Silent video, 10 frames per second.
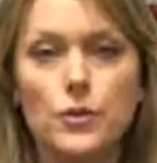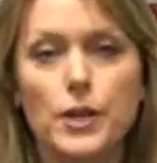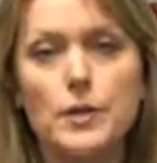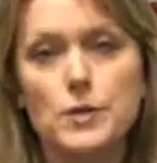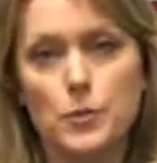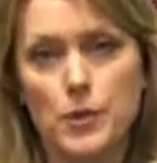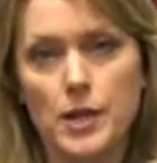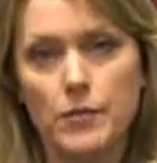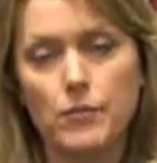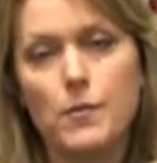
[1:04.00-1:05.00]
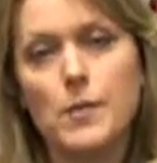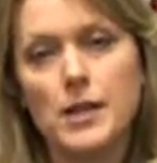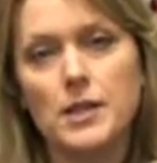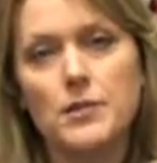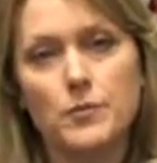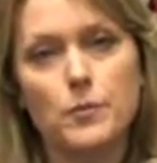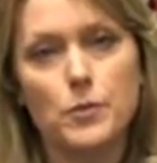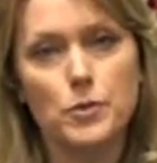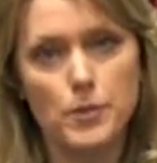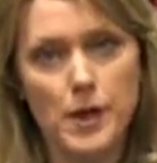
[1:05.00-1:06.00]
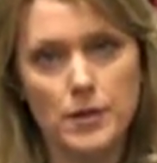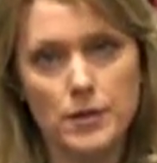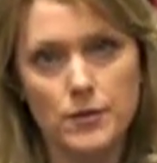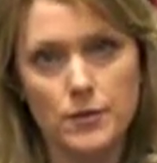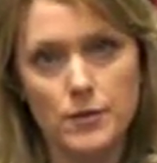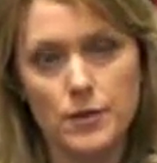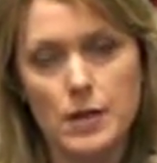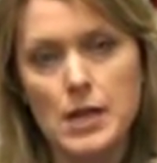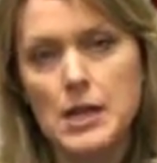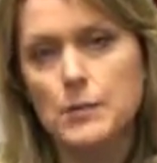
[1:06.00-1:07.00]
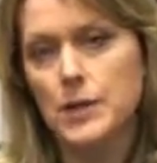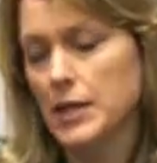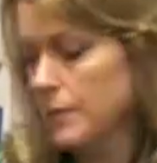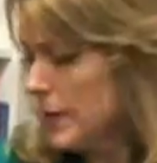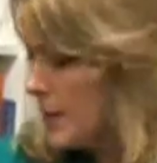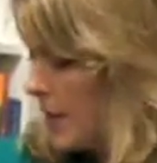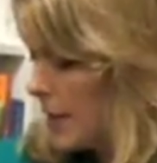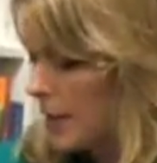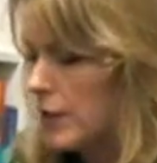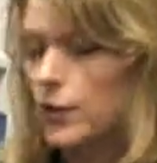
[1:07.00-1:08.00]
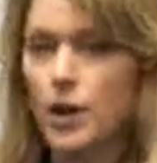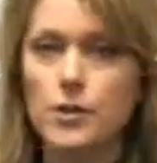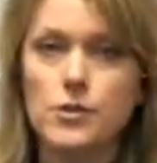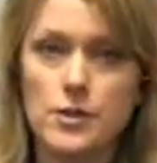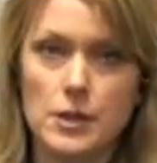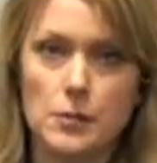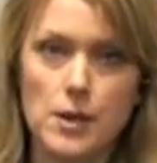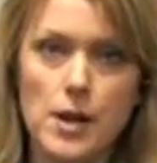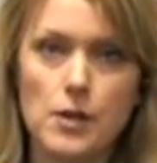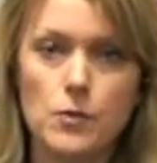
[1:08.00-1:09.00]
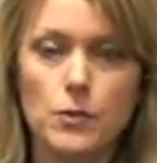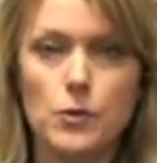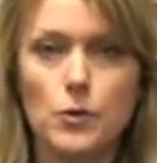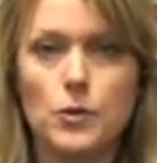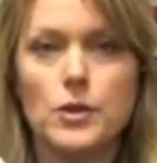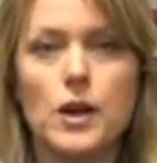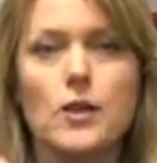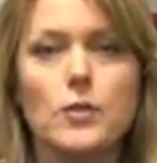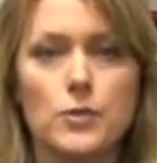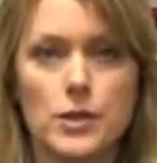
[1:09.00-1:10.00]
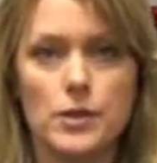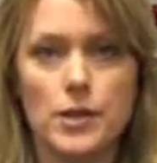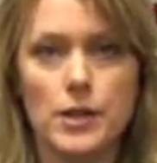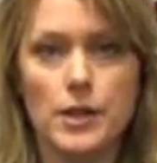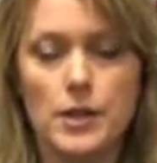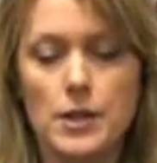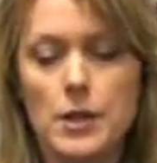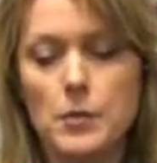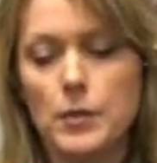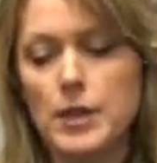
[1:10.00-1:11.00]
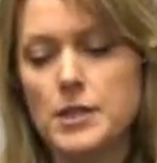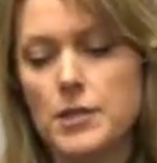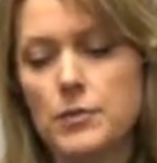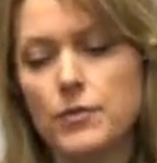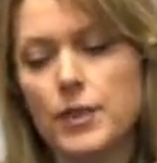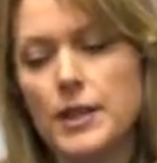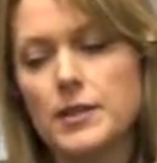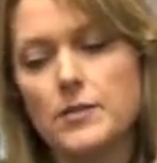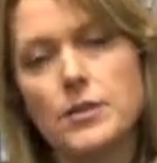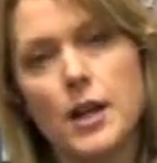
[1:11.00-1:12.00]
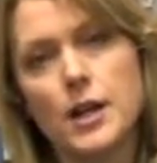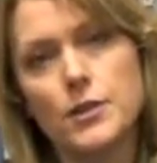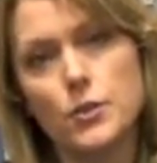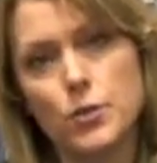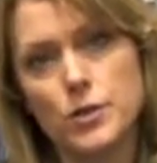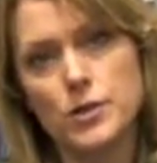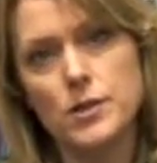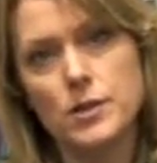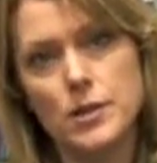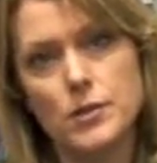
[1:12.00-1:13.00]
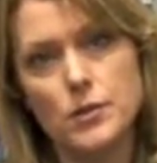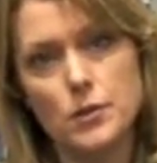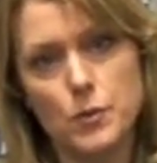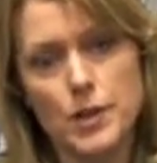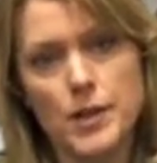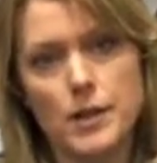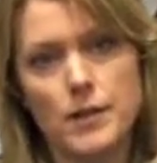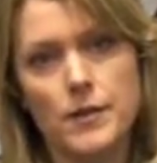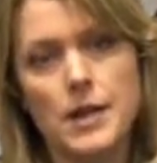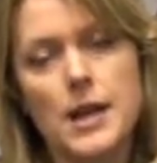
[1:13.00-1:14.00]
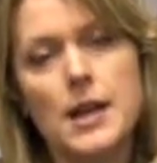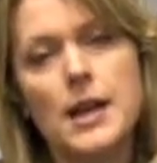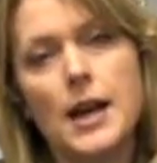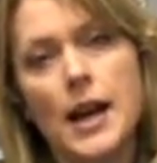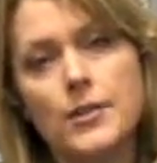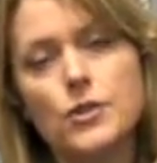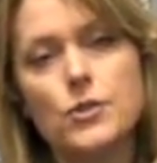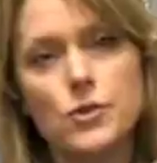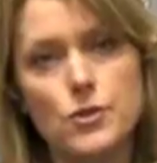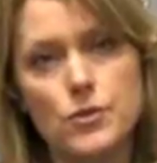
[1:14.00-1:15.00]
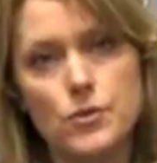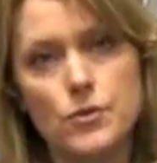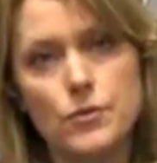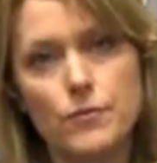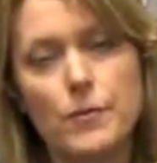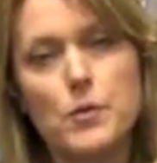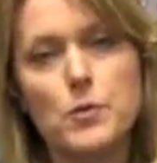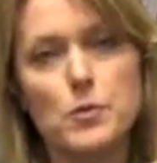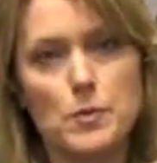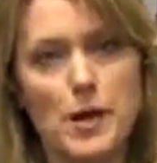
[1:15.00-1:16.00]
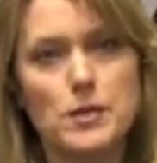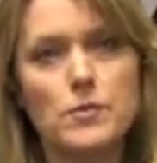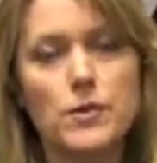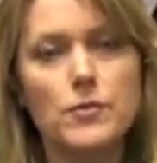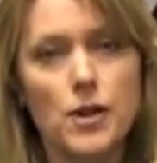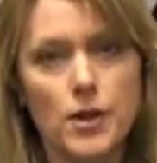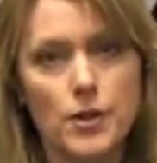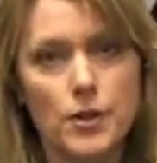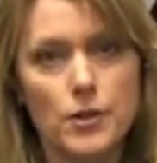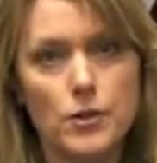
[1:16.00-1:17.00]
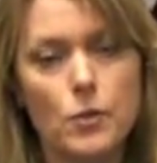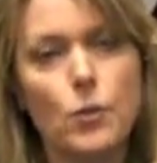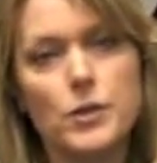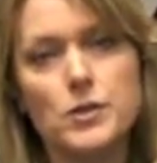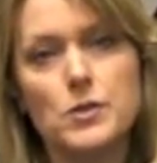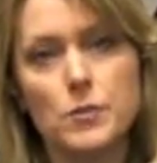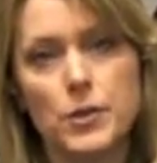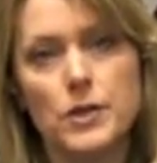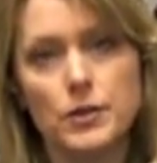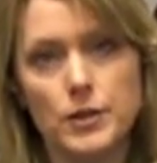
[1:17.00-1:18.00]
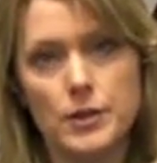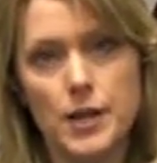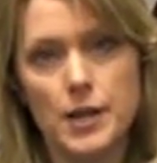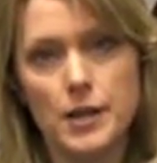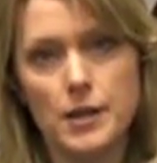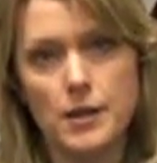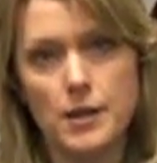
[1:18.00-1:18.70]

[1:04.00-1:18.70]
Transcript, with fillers: look at spring from many different perspectives. Begin by taking a large think block with the word color written on it. Place the reflective side towards the season spring. Ask your students, from the perspective of color, what does spring look like?